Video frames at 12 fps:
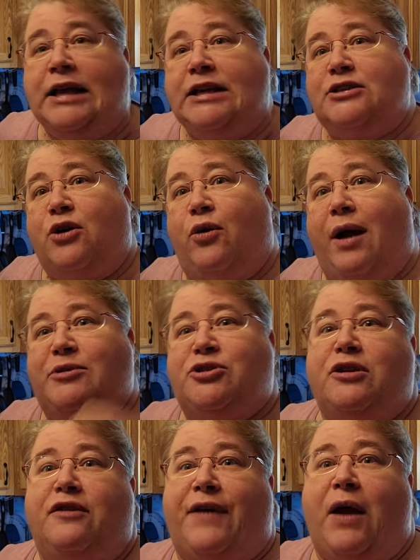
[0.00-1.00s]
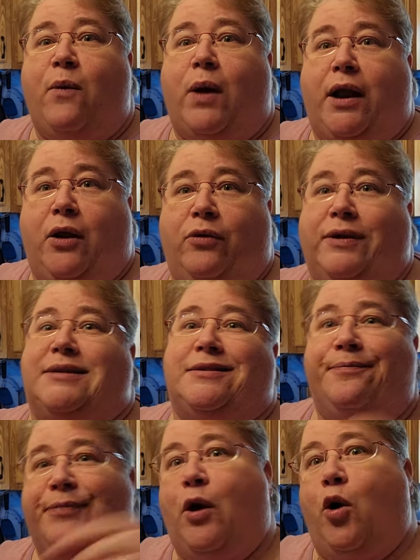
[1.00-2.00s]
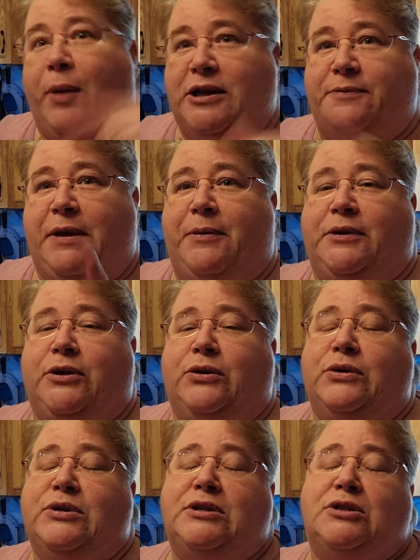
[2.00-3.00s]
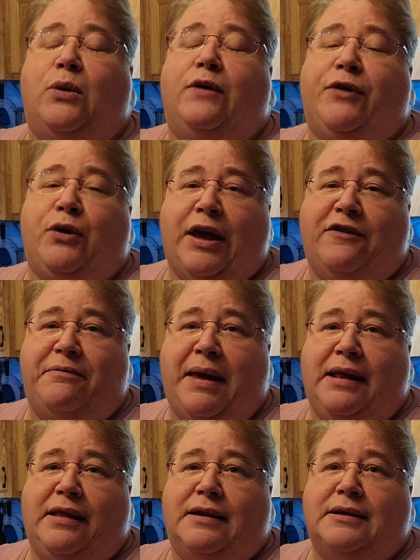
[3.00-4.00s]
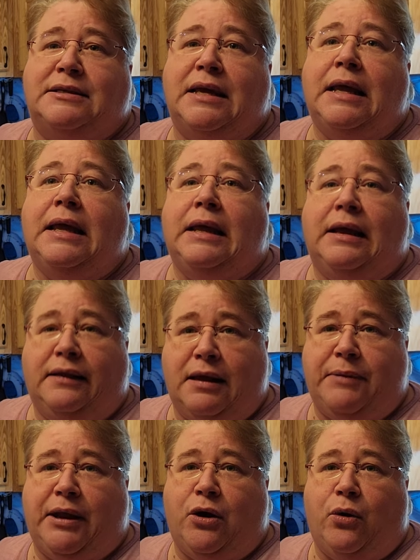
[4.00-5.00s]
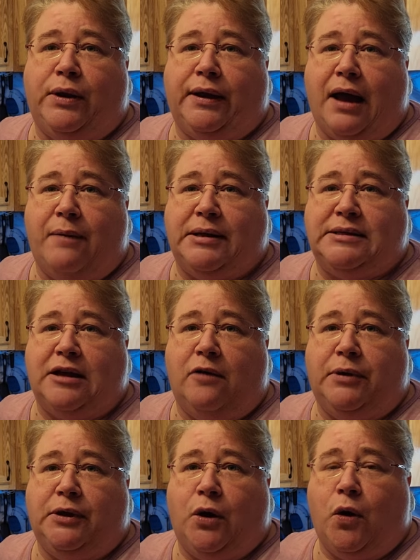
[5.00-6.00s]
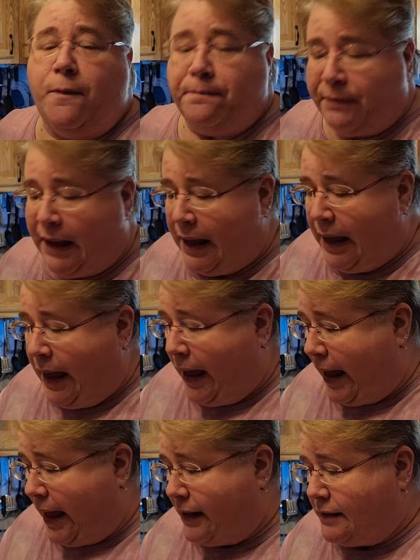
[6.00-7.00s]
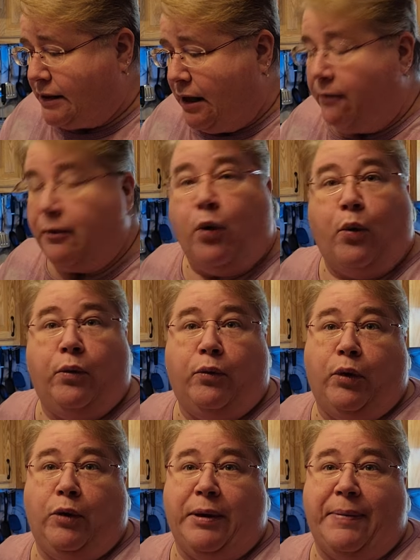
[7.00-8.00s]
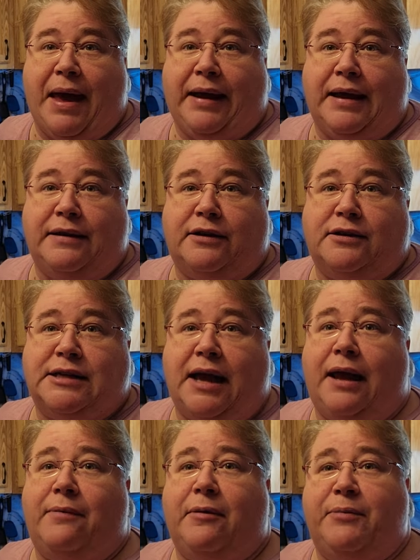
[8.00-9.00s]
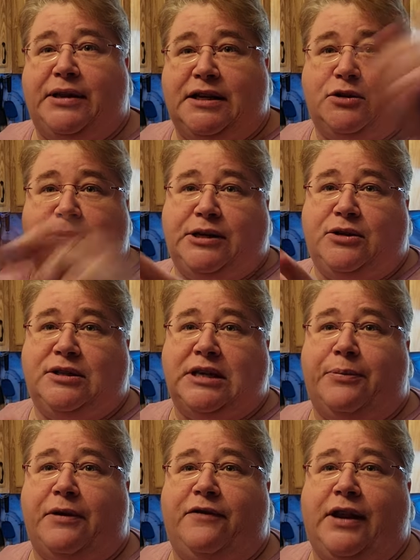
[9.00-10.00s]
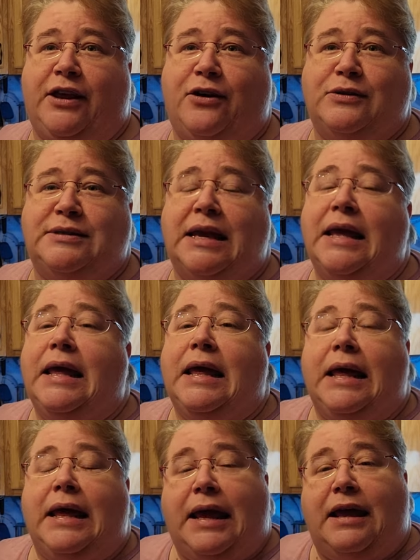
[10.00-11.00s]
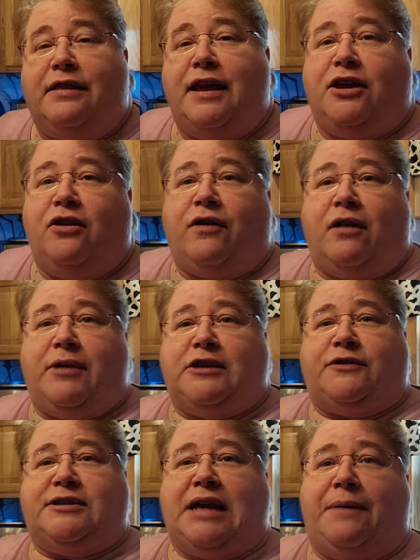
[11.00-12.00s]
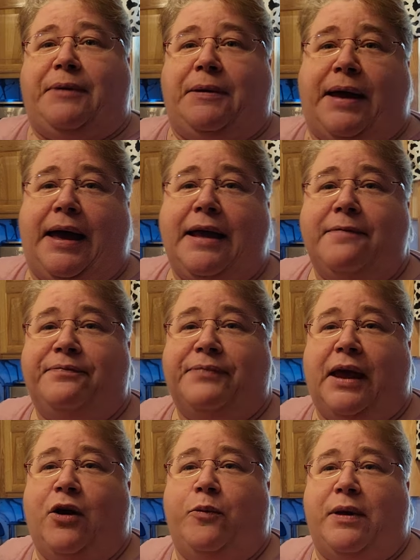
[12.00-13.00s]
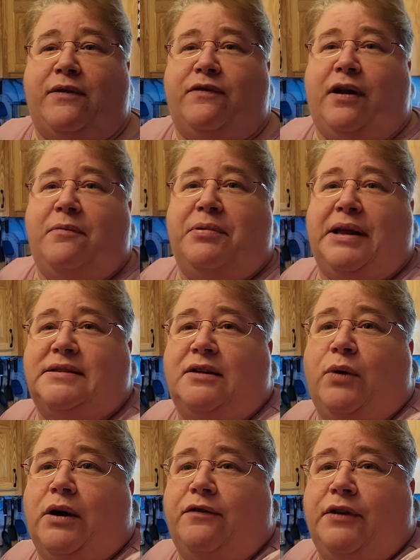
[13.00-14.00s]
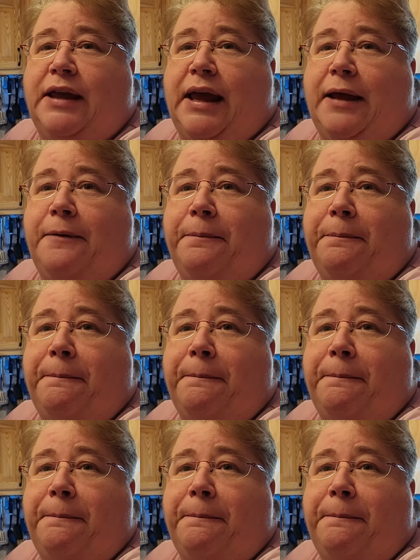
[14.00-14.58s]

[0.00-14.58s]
So I'm sure if I want to know this, a whole bunch of people do. So if you have made this, let me know in the comments down below and um, we'll be back at dinner time, but this will be two separate videos. And thank you very much for stopping by. I hope you have a very blessed and wonderful day.